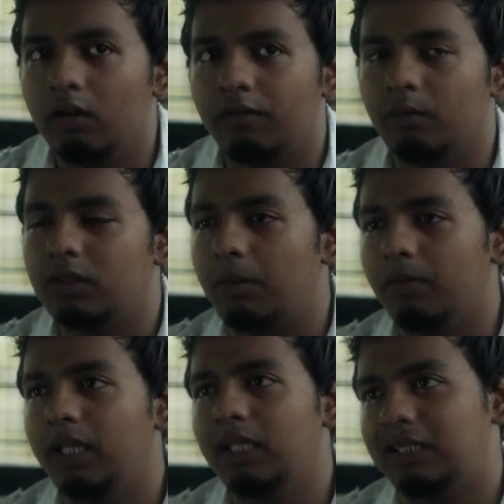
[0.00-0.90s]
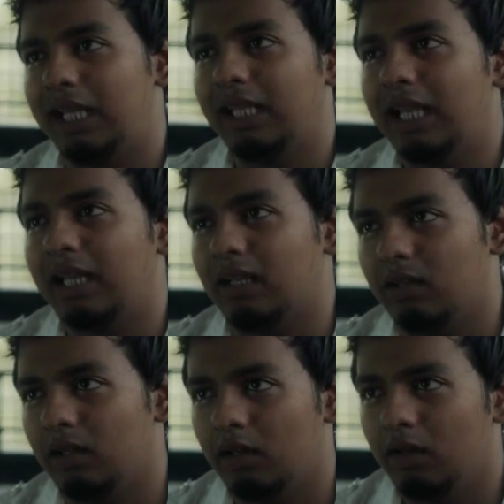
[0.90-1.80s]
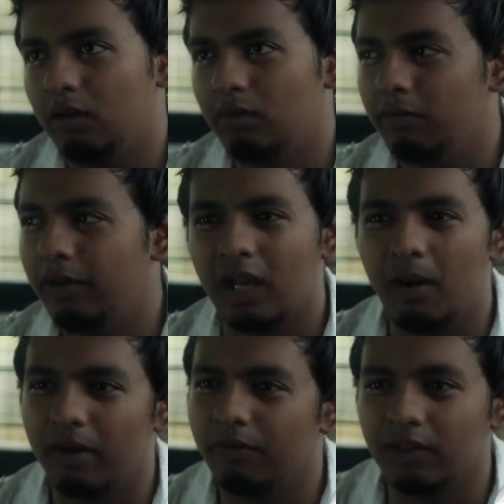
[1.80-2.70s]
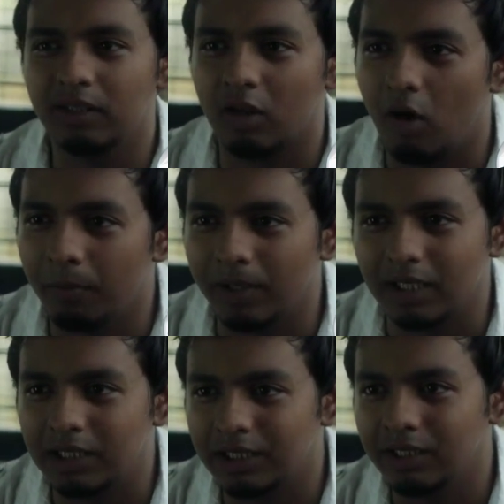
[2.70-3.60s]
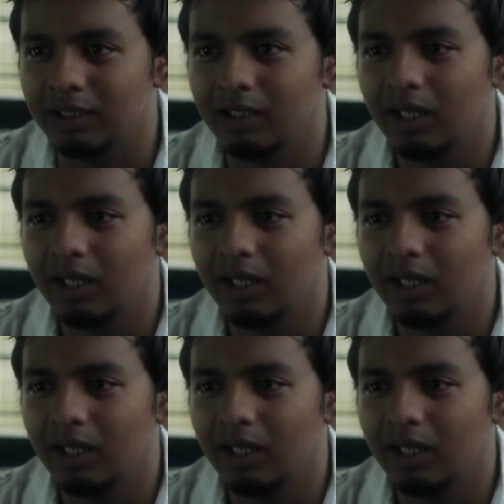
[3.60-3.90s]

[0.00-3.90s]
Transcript: from somebody saying that we are coming for this competition.